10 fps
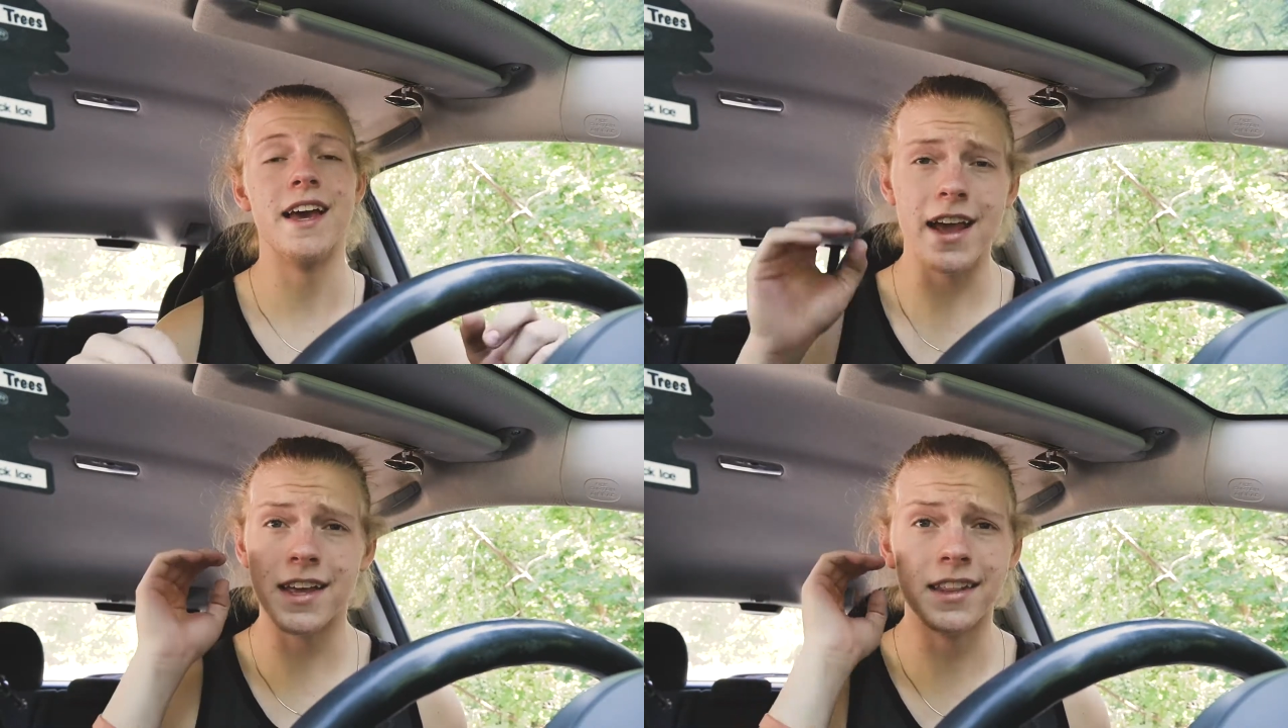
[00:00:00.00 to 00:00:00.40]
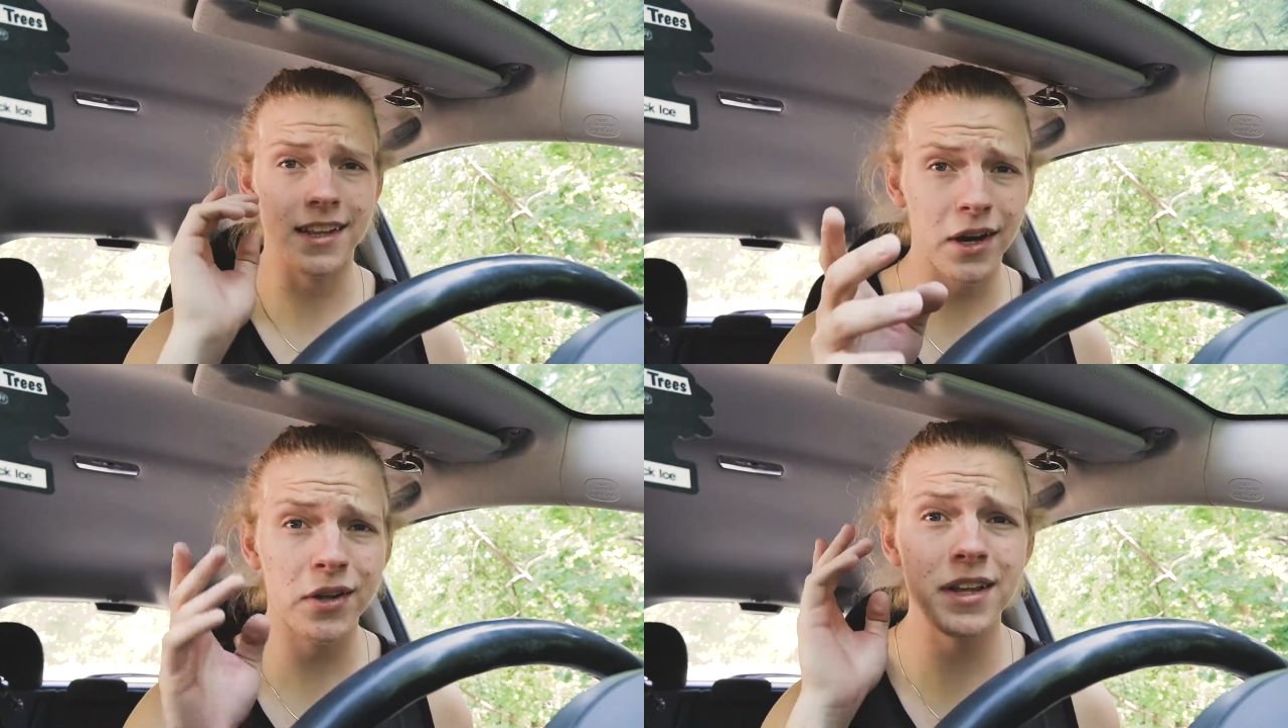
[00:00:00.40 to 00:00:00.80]
It can
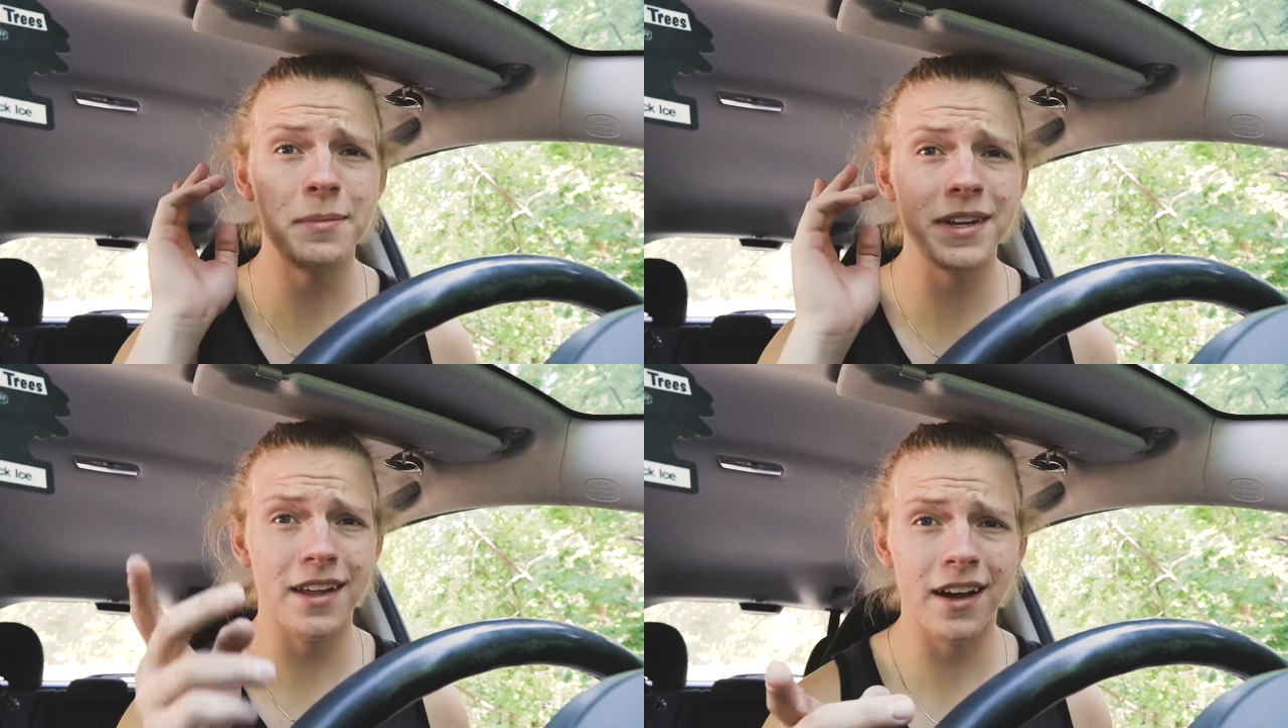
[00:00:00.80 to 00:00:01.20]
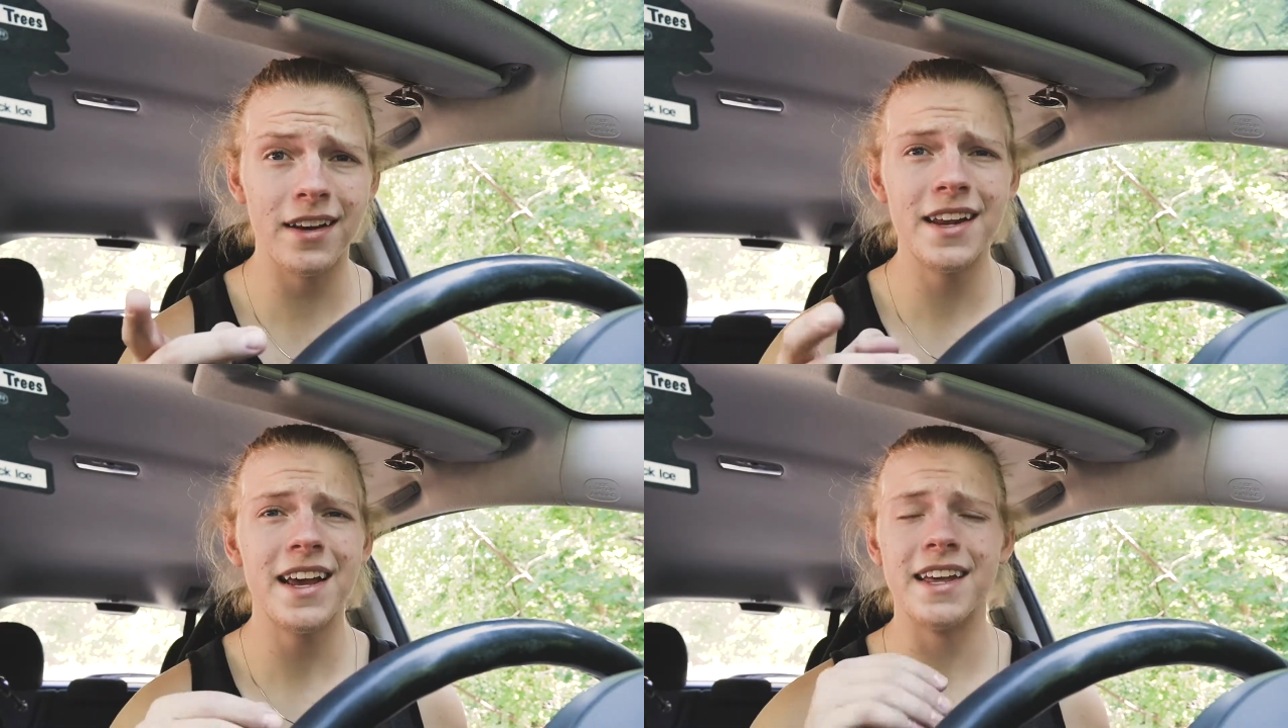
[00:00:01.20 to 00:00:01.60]
literally be
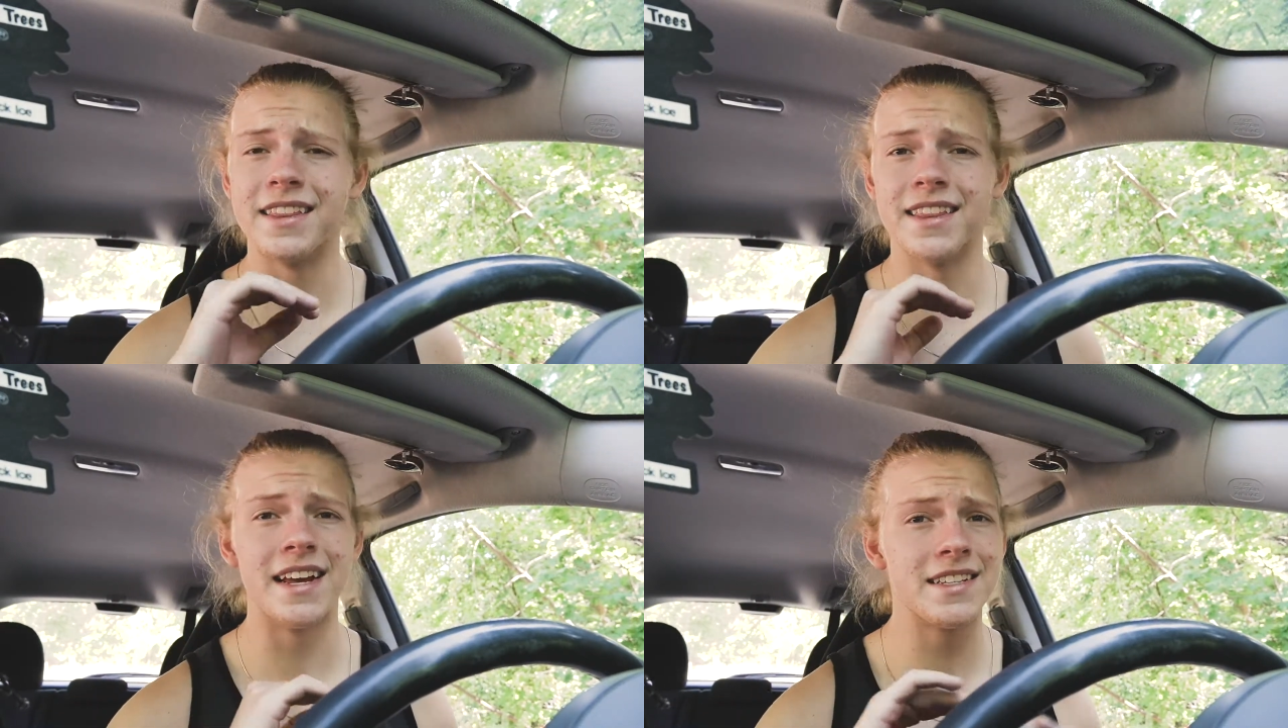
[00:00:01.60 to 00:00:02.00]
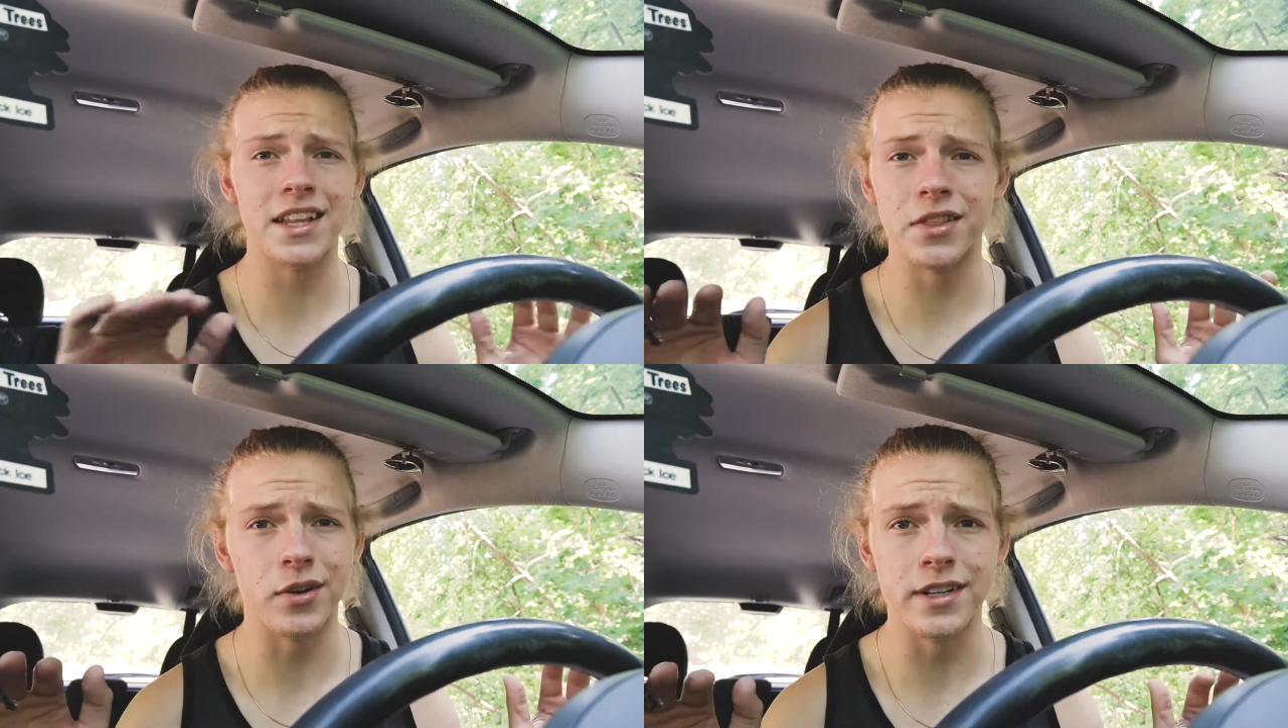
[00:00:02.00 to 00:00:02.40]
done in less
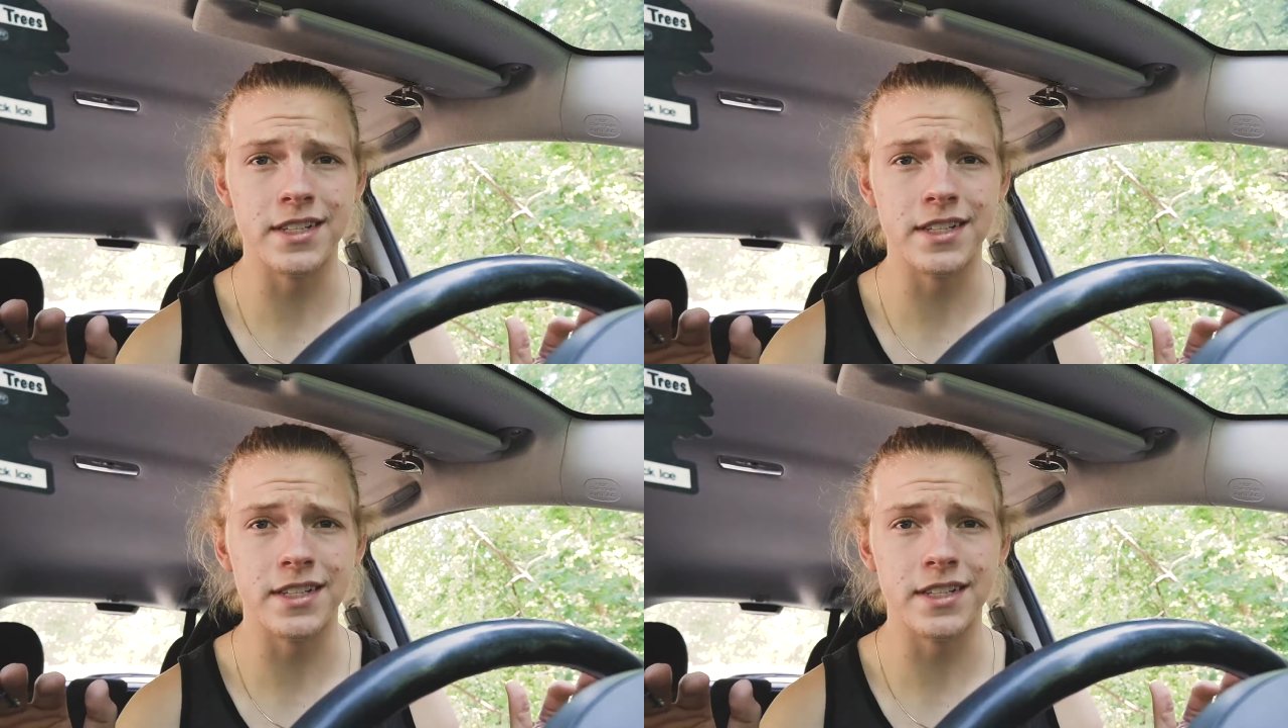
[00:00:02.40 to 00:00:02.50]
than 30